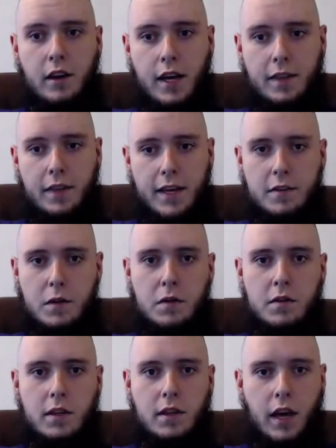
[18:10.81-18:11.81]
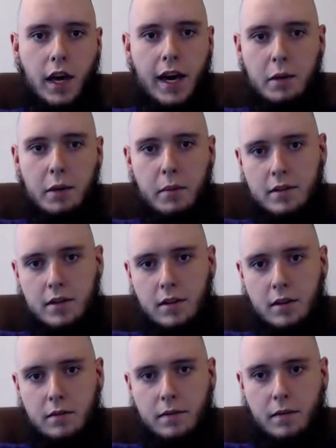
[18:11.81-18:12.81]
and that's using high amounts
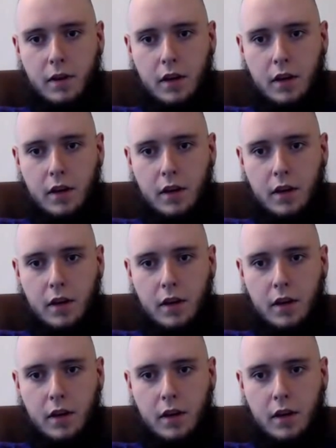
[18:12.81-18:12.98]
of